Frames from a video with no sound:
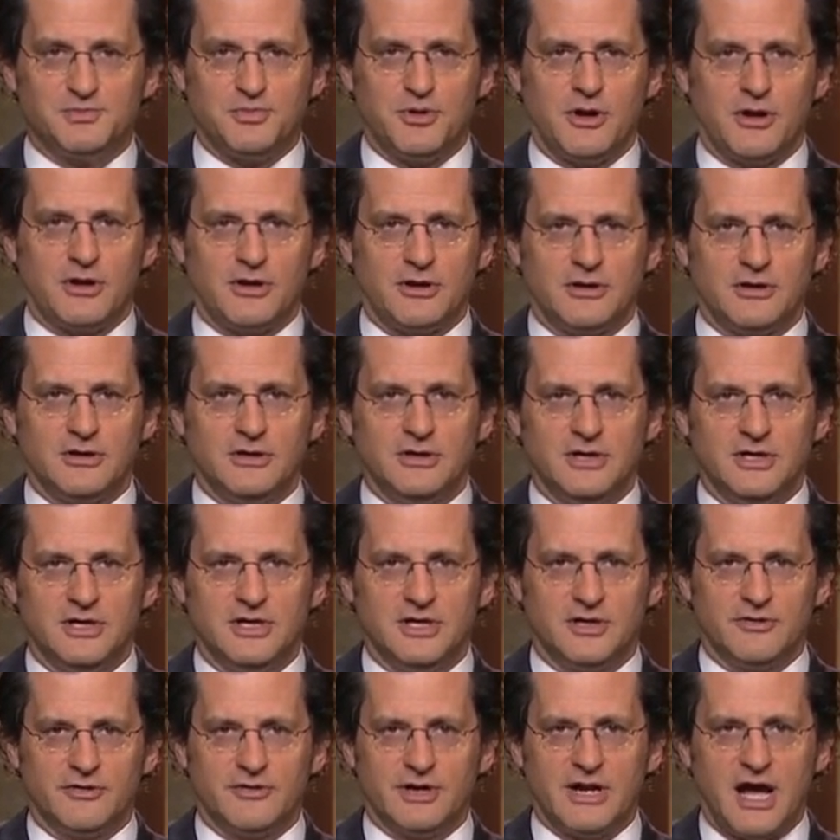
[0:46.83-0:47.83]
Parker
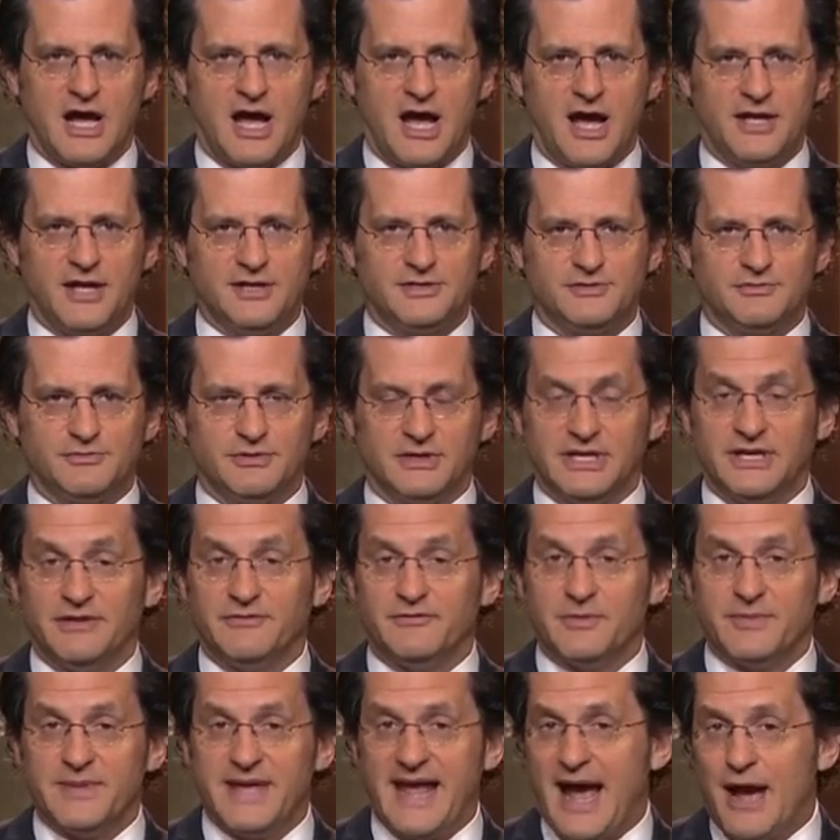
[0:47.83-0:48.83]
are at odds really
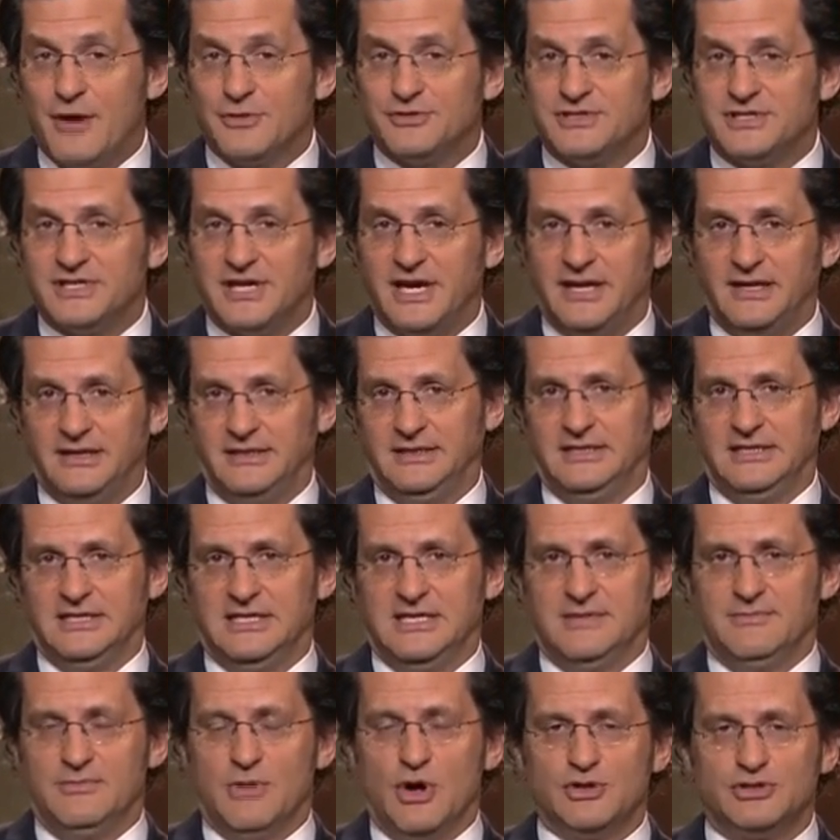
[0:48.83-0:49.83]
from the outset,
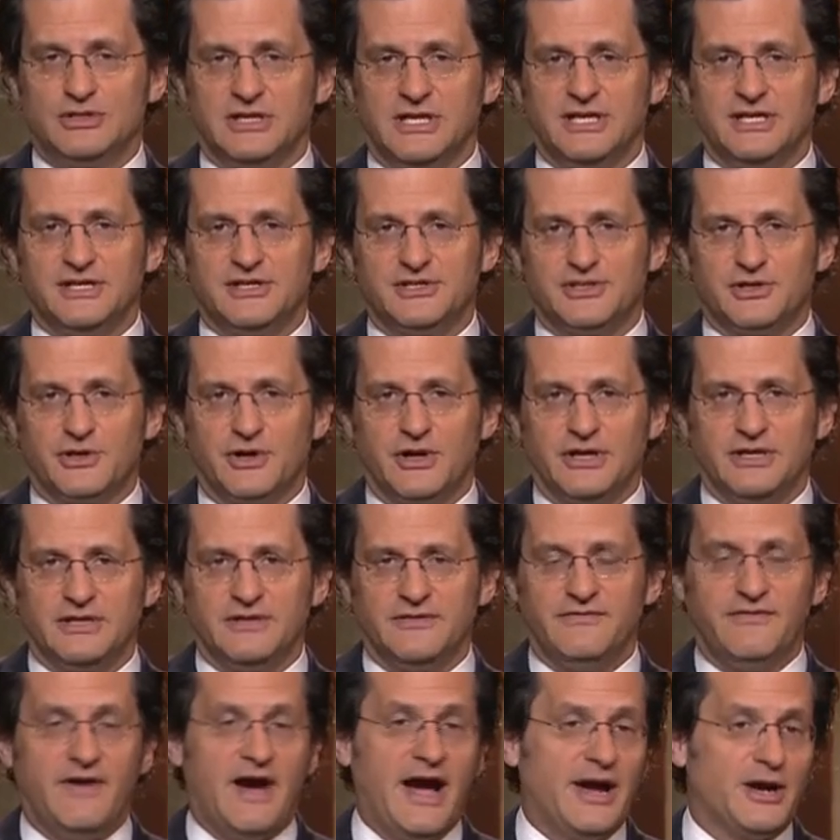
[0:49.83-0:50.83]
mostly concerning the
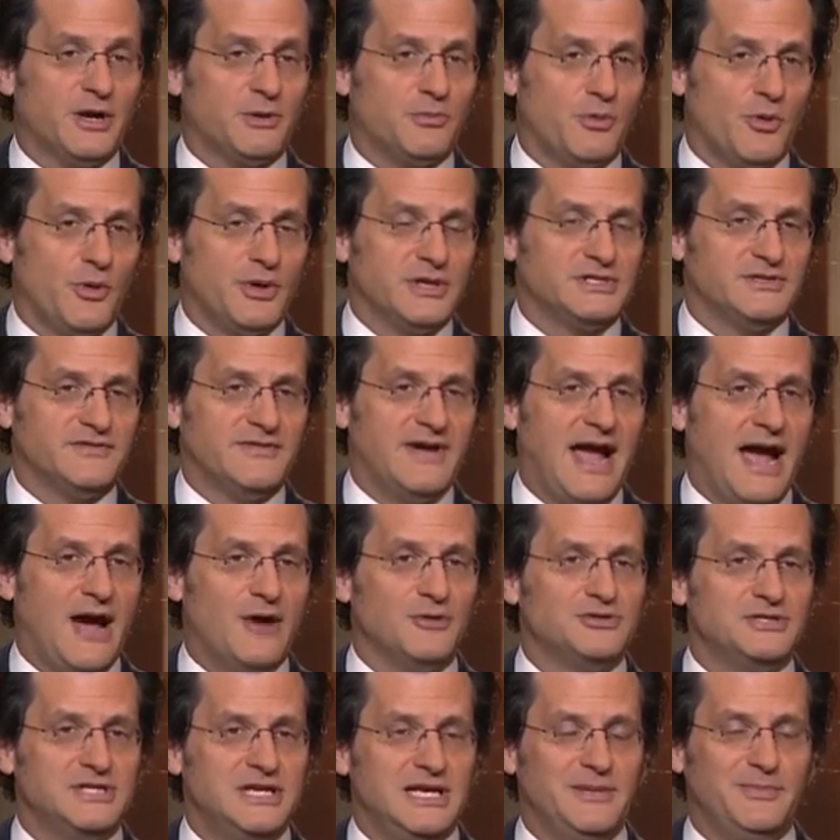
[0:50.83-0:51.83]
finer points of
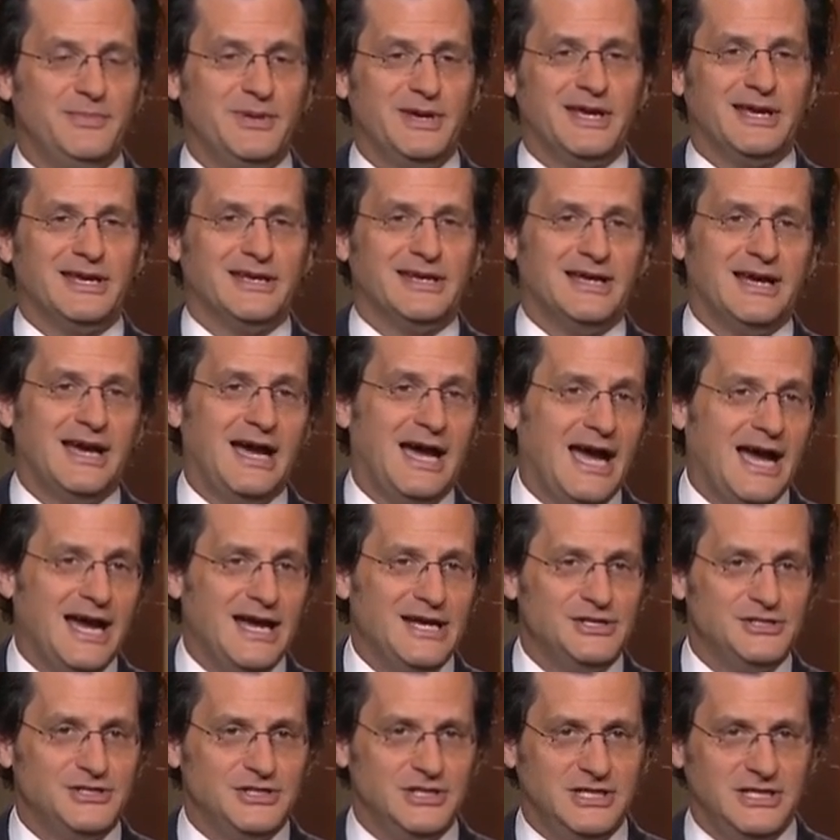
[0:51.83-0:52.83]
housekeeping and
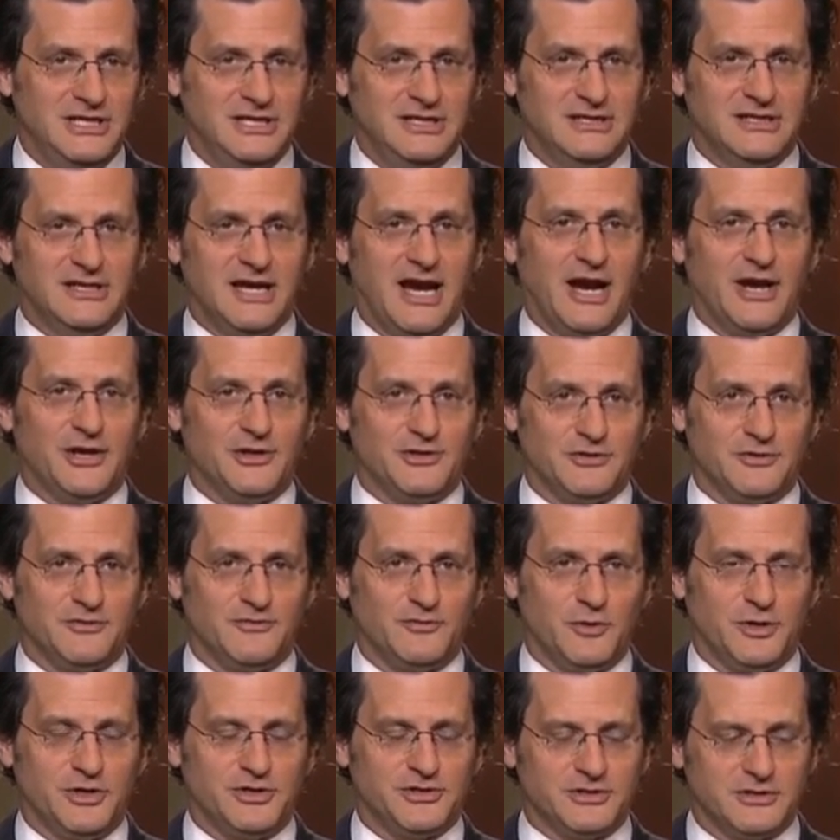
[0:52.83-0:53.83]
hygiene, neither of
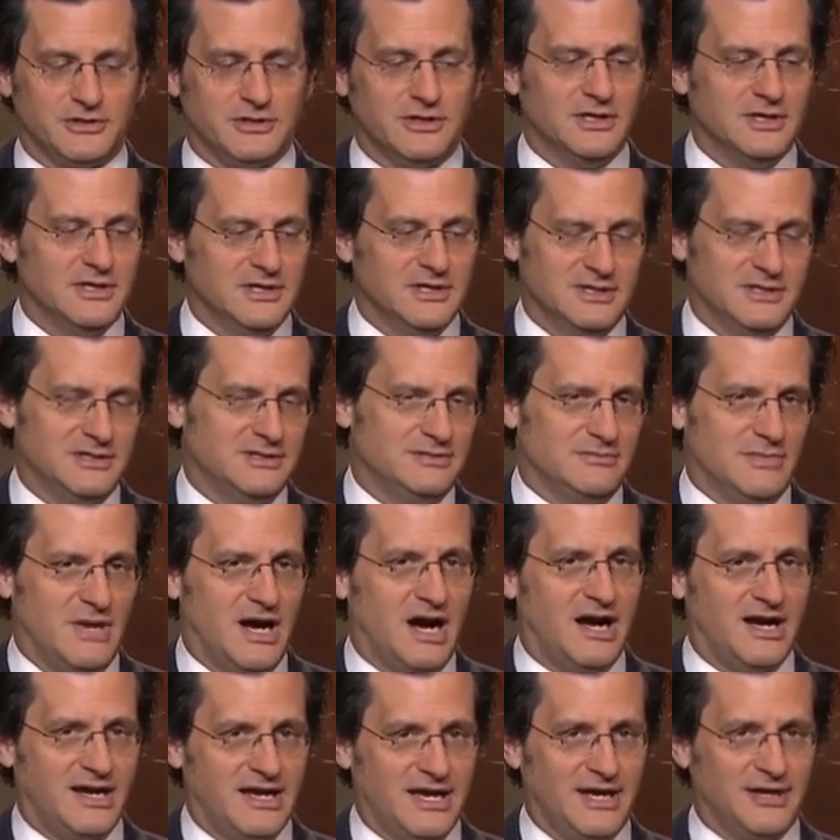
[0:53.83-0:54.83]
which are
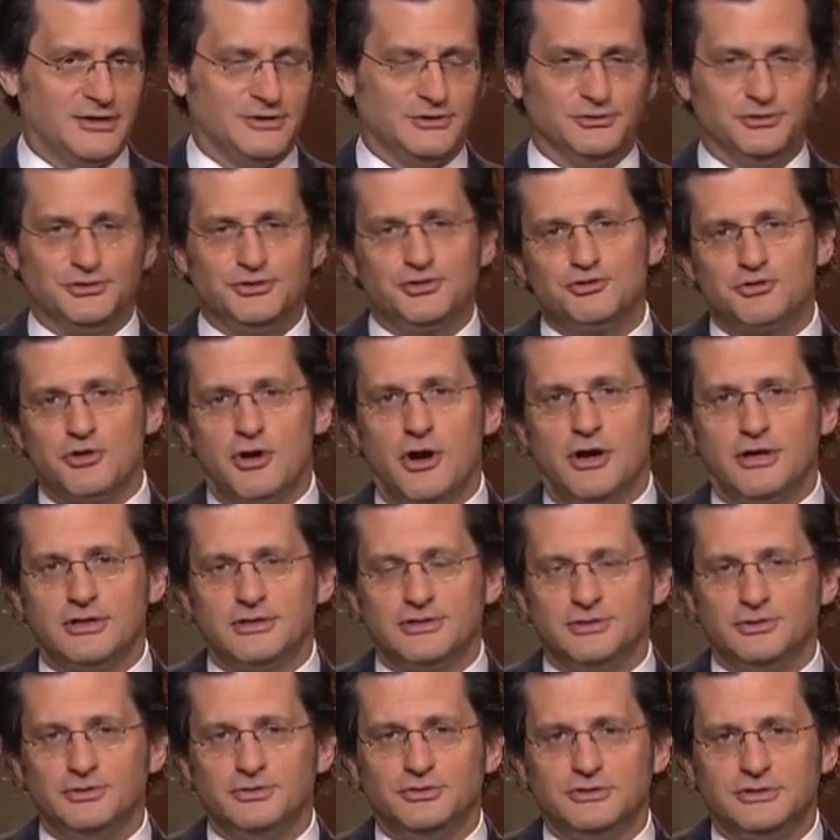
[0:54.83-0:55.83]
Ma Kettle's strong
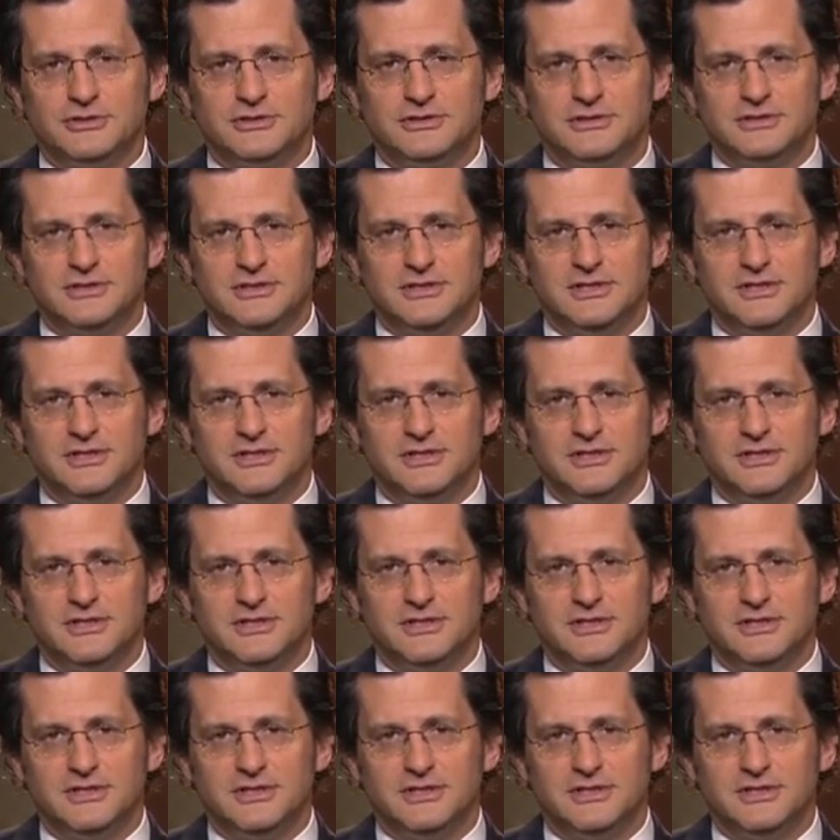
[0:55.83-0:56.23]
suits.